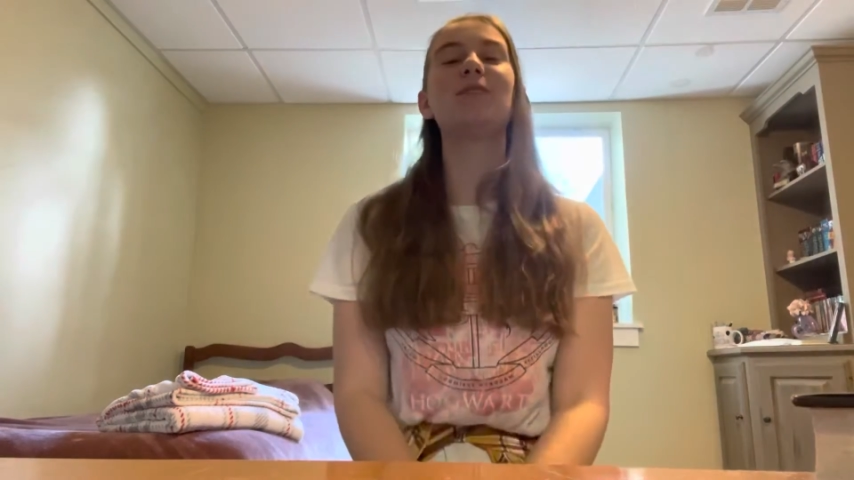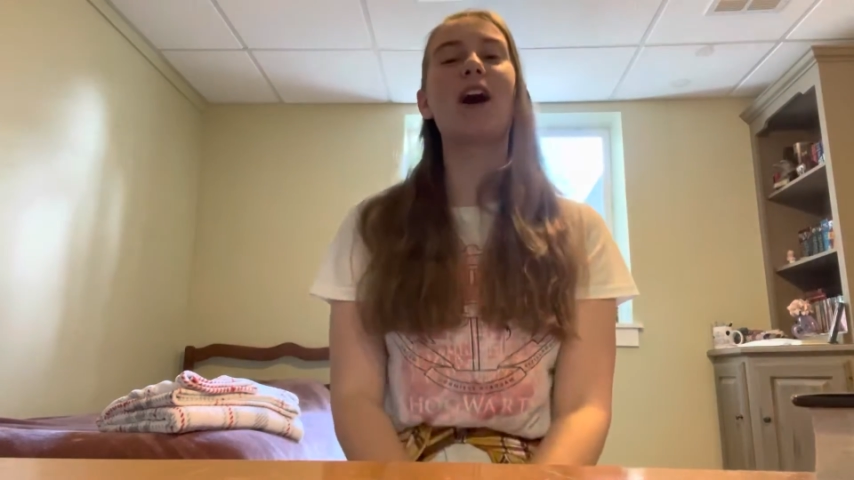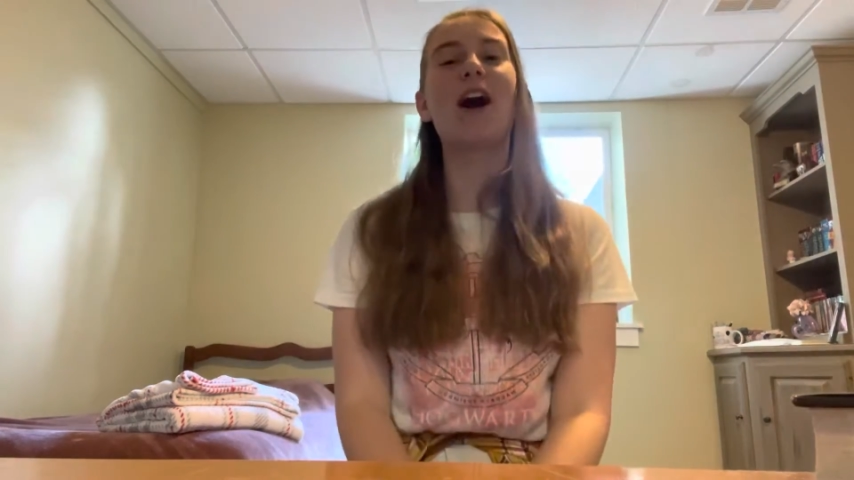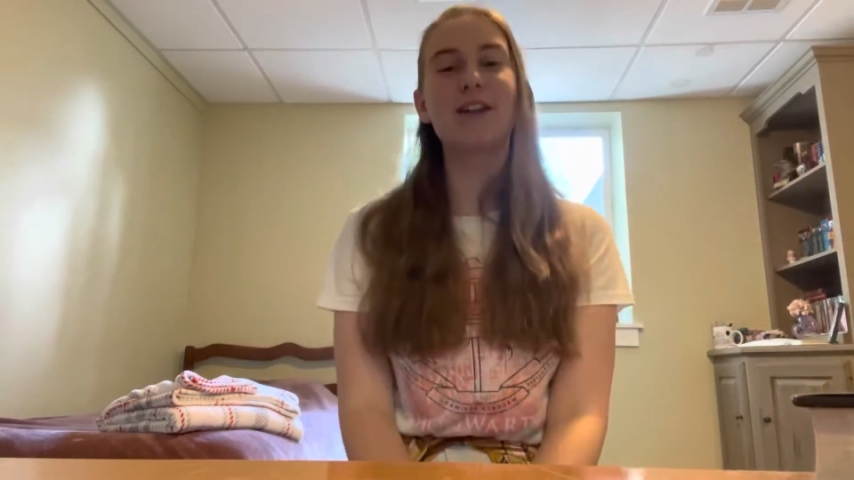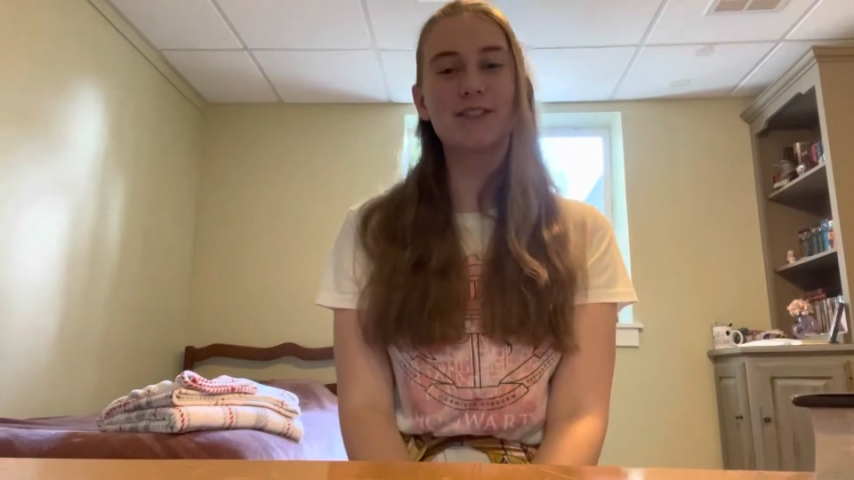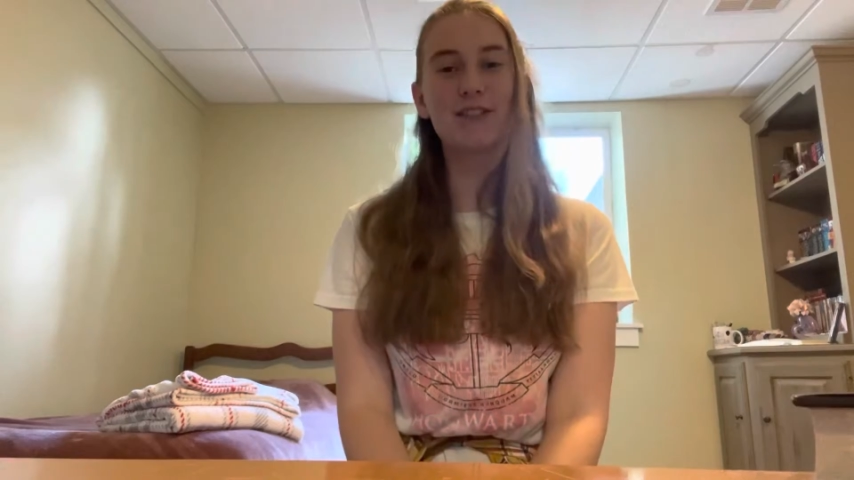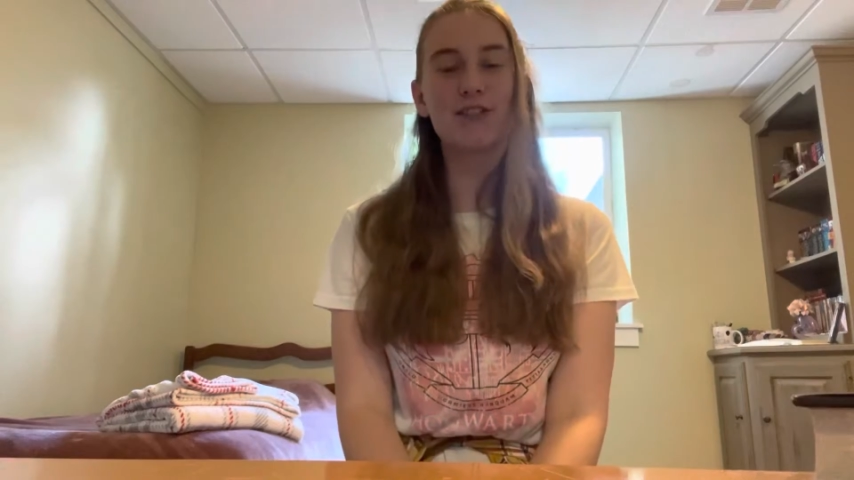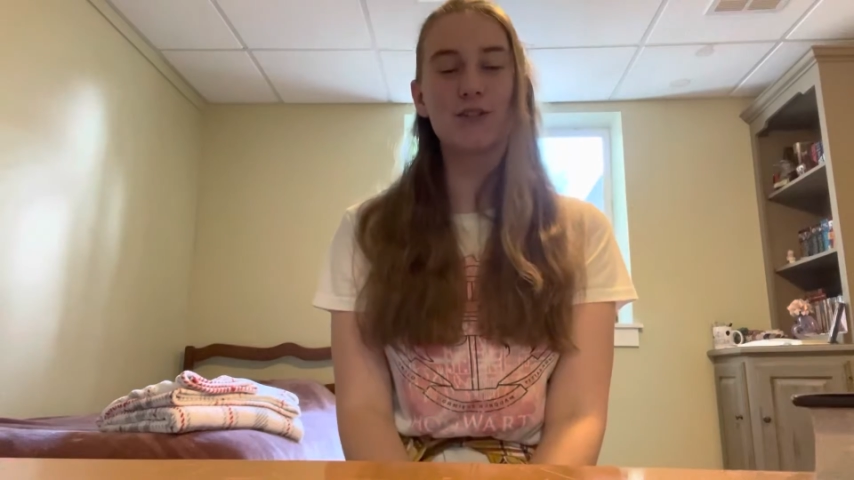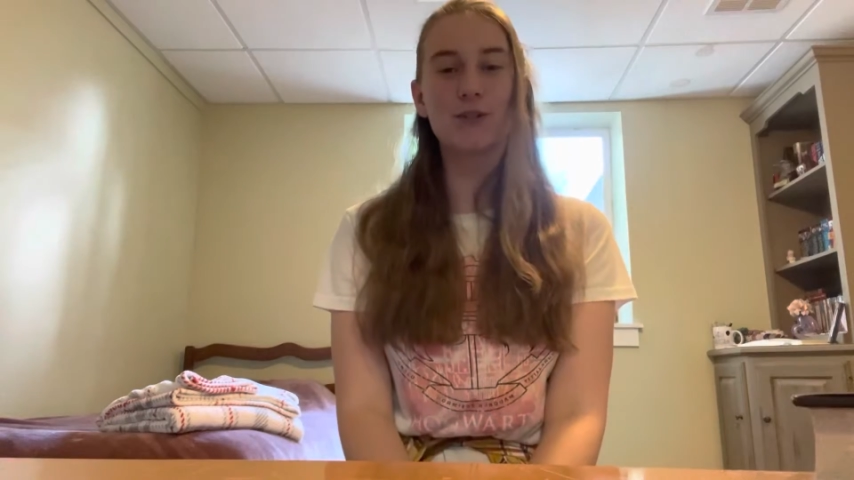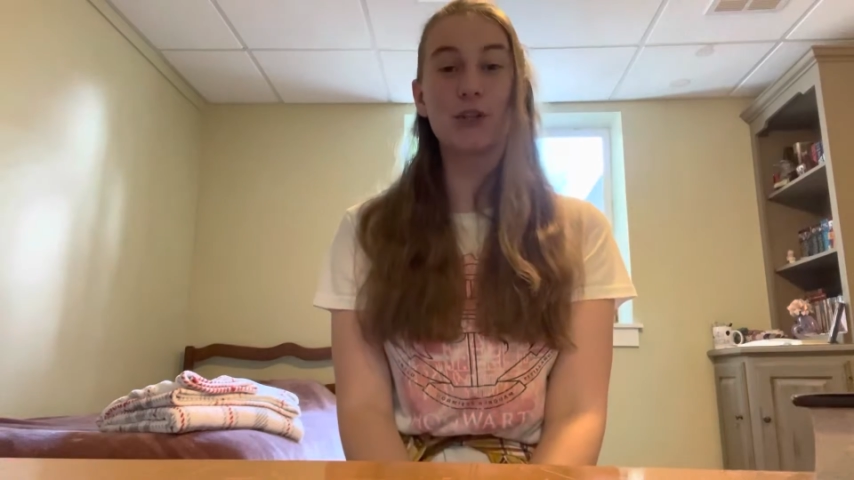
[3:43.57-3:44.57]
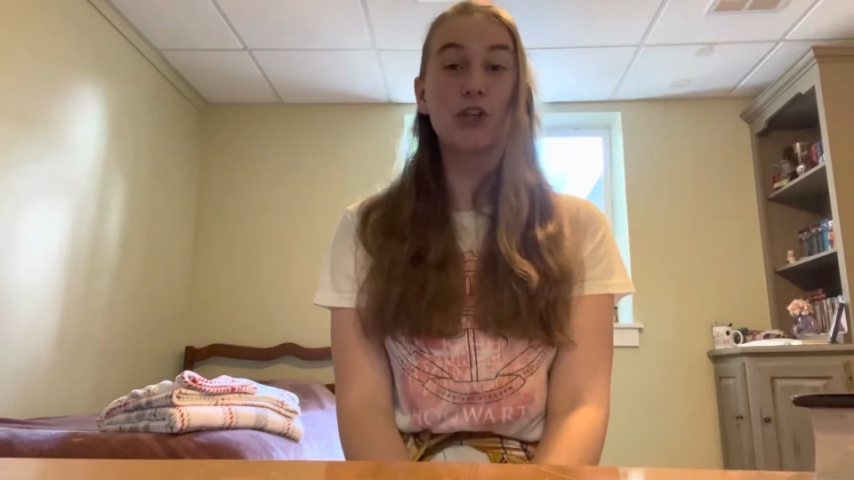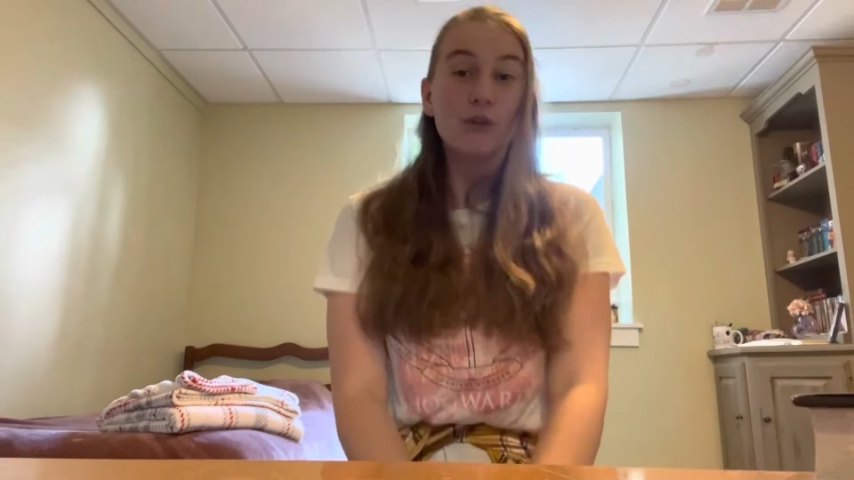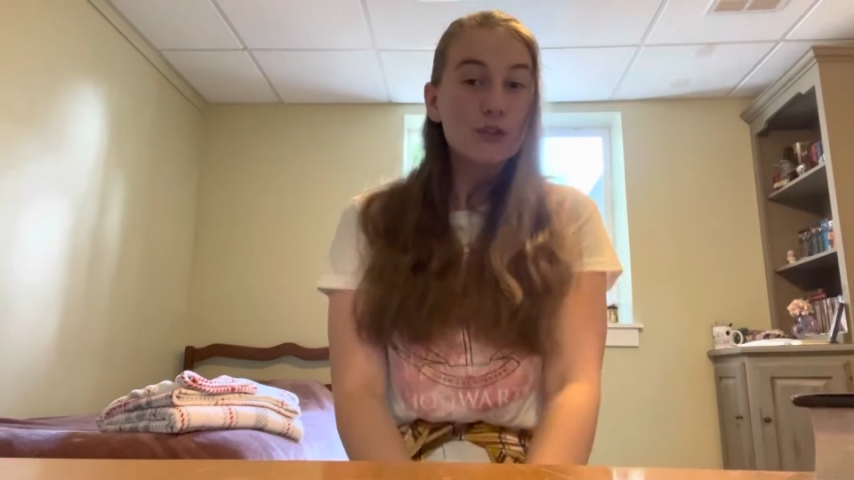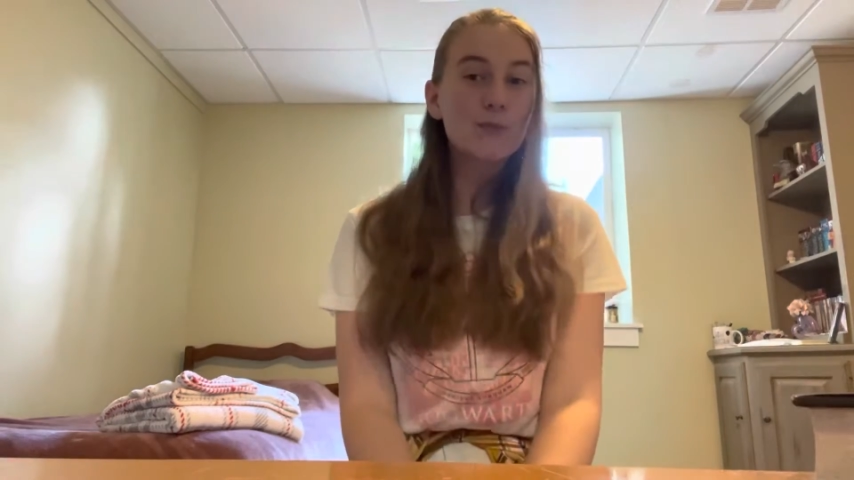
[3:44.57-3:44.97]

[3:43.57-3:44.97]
not to do a huge